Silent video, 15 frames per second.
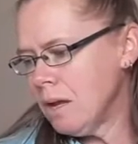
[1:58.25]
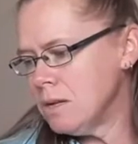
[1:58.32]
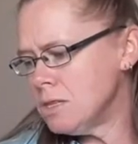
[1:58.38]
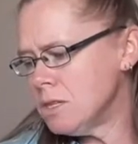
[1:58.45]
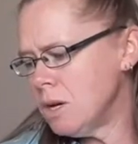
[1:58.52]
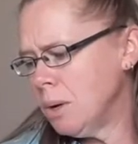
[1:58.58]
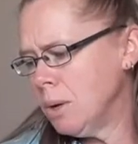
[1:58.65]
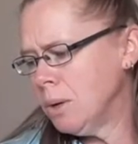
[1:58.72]

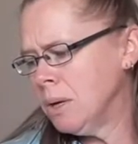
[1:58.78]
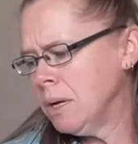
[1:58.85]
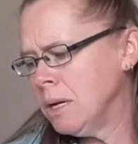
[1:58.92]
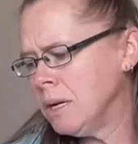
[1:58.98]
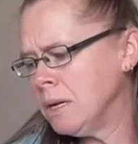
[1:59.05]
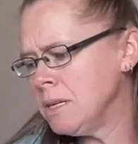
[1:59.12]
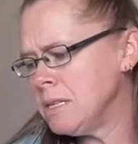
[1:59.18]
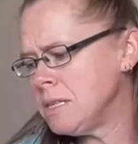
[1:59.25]
So
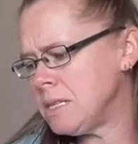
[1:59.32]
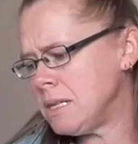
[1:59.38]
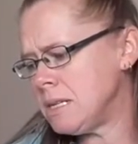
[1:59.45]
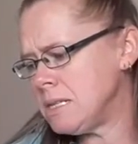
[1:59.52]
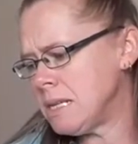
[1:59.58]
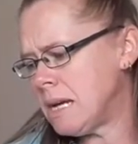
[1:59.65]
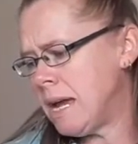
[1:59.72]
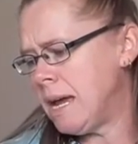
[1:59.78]

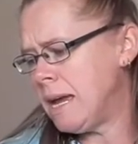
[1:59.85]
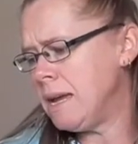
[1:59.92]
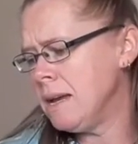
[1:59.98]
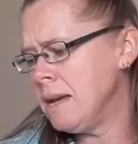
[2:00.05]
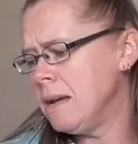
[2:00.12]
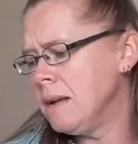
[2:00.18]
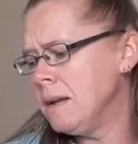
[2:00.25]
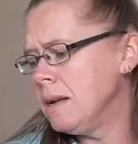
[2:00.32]
today
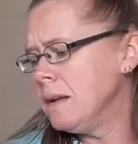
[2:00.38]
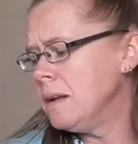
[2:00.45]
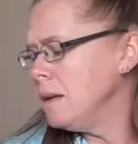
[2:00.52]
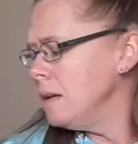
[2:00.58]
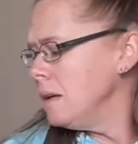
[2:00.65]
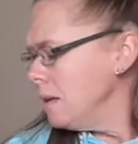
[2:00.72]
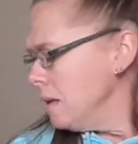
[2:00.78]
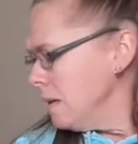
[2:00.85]

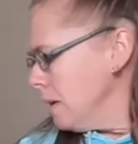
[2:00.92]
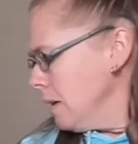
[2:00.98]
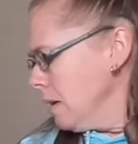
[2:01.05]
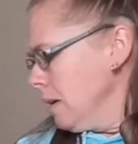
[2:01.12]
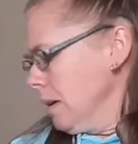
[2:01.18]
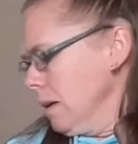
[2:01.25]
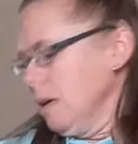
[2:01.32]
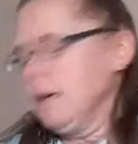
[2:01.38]

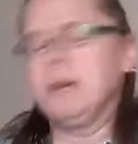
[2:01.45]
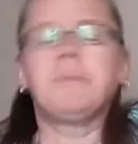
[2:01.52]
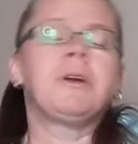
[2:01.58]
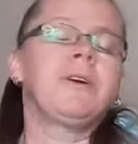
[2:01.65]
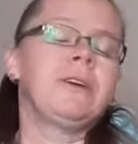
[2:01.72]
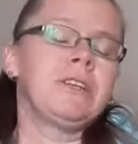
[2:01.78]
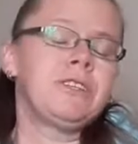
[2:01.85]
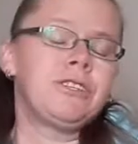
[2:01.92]
I'm
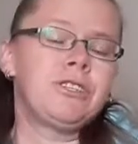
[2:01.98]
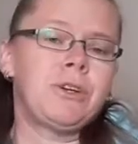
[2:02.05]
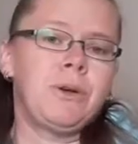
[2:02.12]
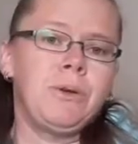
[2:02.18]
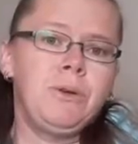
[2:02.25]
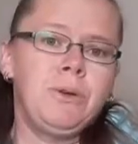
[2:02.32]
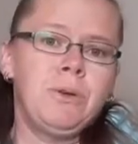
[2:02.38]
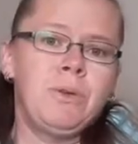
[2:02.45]
going to show
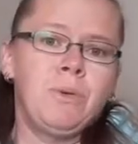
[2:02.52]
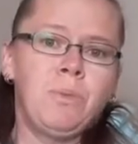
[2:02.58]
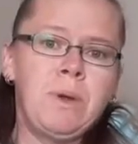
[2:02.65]
you the